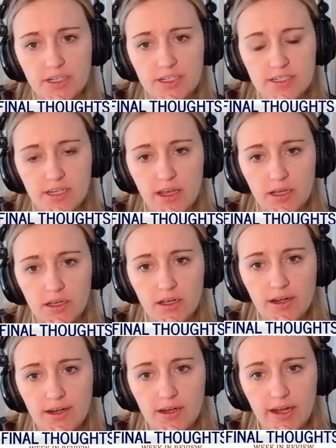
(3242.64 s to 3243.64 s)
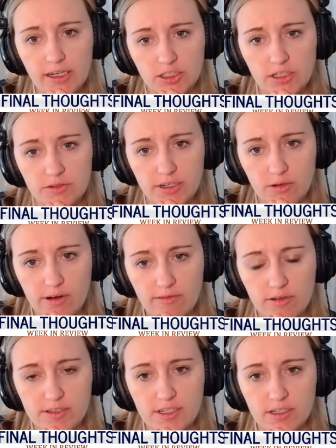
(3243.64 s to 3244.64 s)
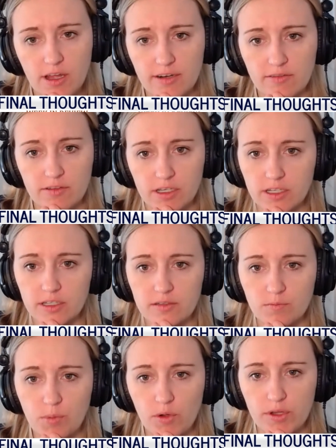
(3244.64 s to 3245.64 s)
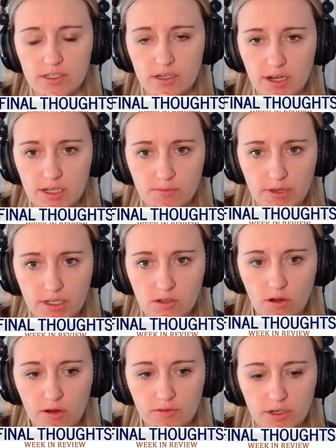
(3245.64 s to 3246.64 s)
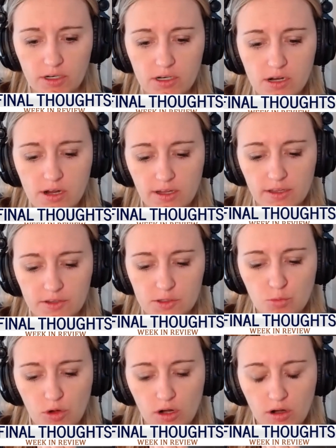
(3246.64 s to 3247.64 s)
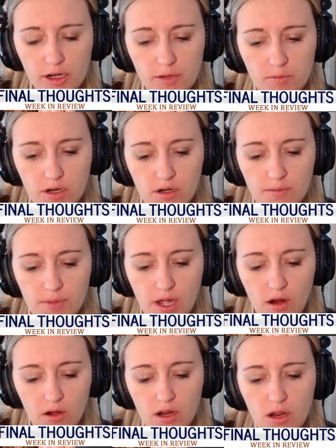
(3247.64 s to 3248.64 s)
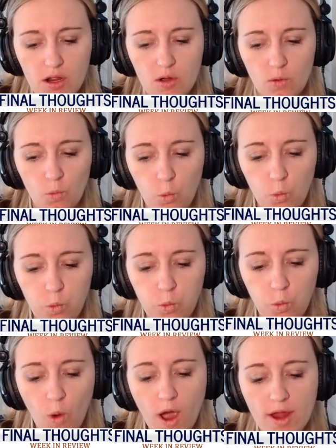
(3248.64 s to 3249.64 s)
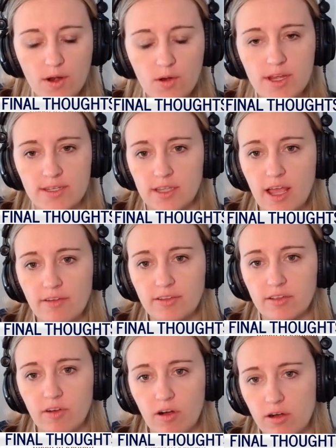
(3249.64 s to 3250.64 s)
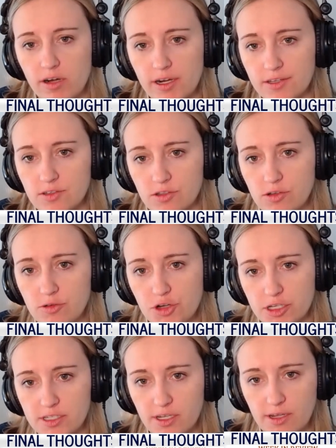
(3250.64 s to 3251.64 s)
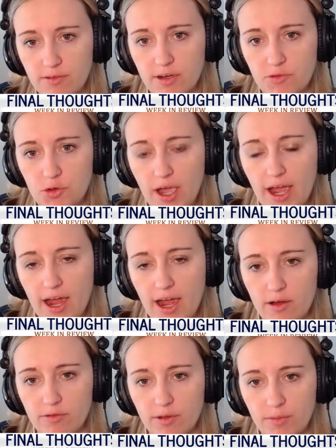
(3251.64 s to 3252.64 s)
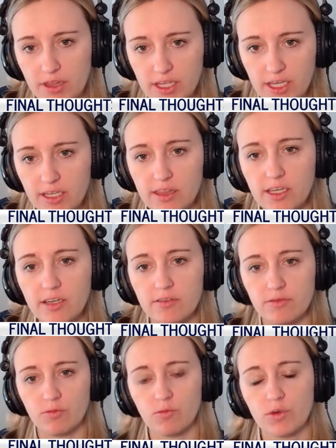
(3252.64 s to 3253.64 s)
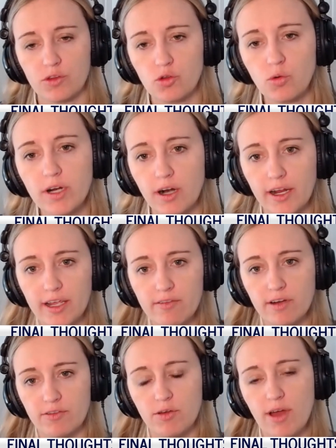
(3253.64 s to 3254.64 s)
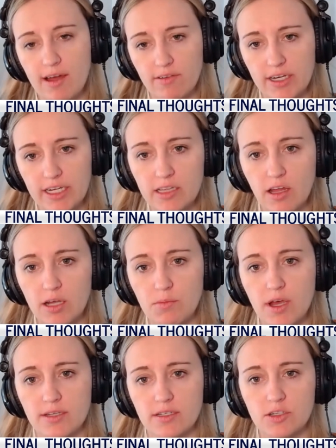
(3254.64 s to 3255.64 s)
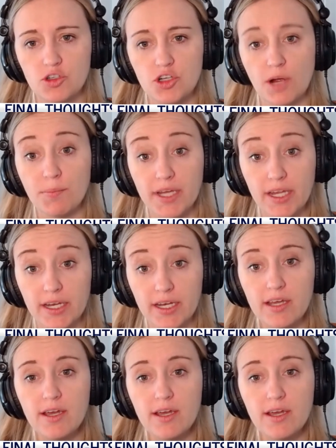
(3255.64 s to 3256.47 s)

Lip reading: to say, actually, I was going to reference a lot of the points Inez makes often in this broad argument about what is left of our institutions, even if you have, I mean, think of with Twitter, even if you have an Elon Musk jump in,